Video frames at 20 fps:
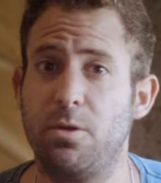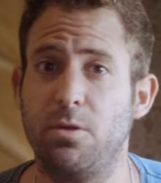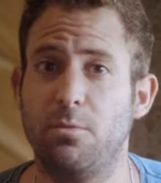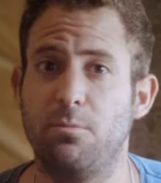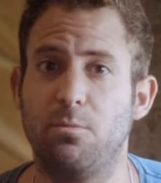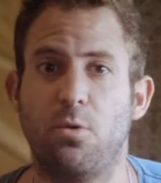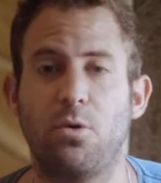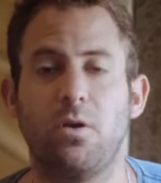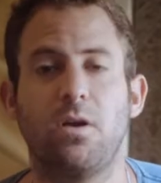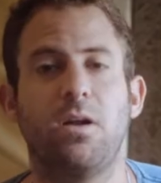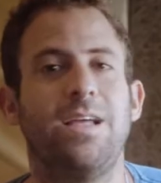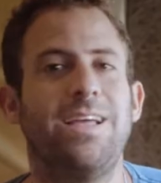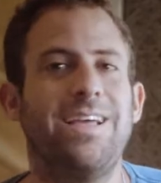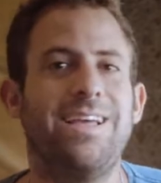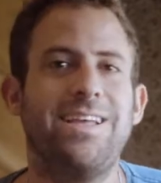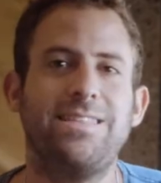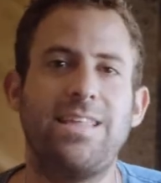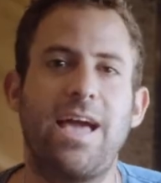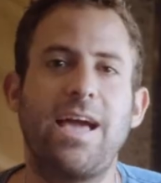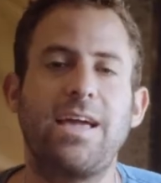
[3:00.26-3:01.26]
build more,
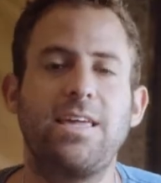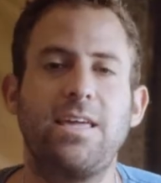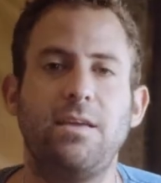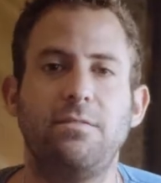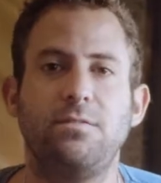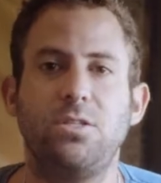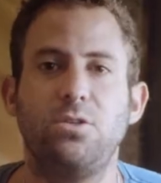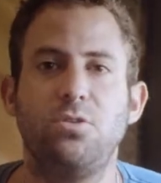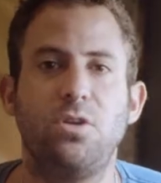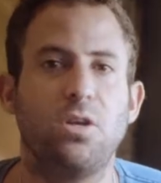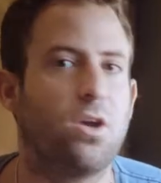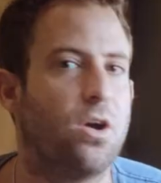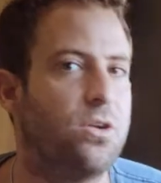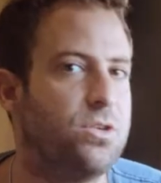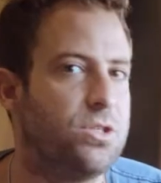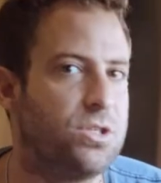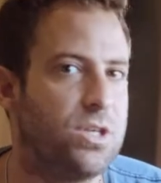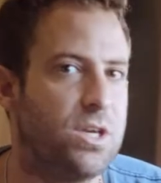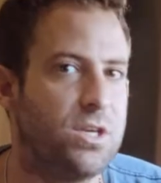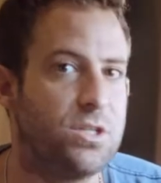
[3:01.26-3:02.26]
that gives you
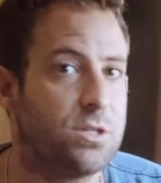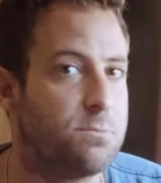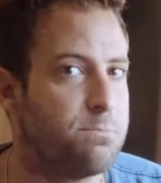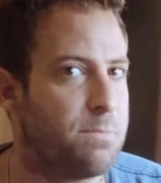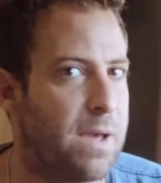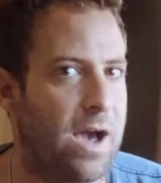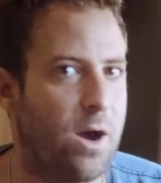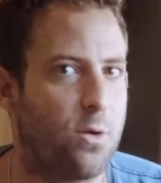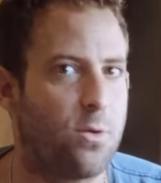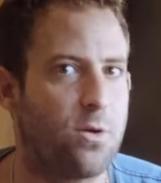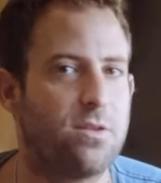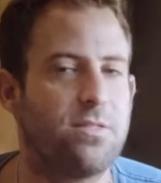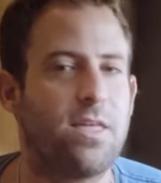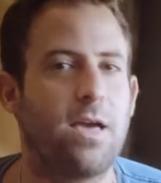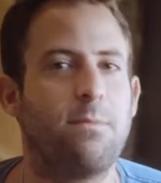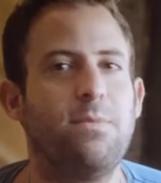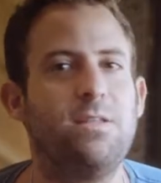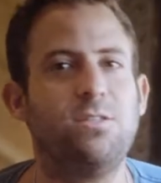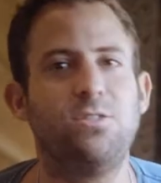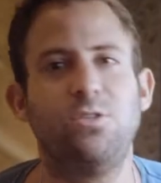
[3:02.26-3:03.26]
negotiation power.
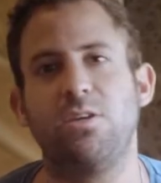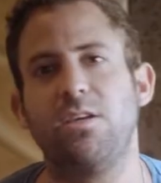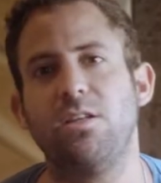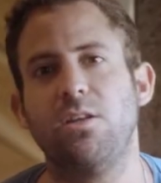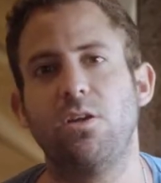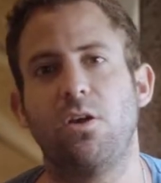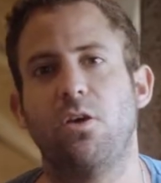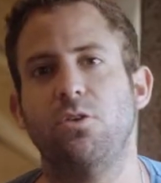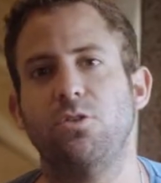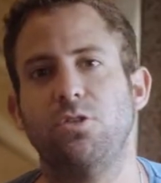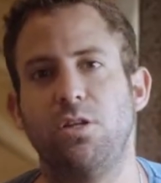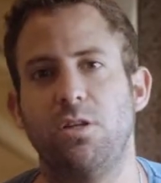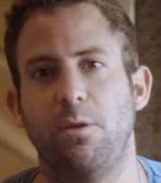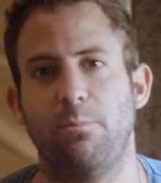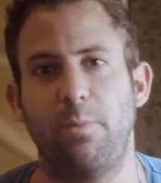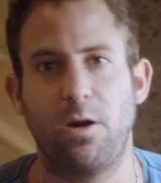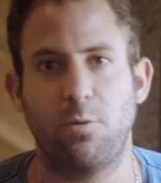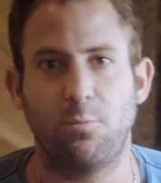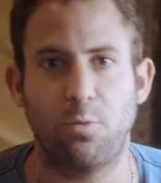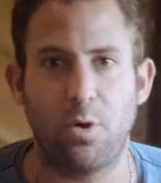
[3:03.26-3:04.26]
That means you can negotiate a better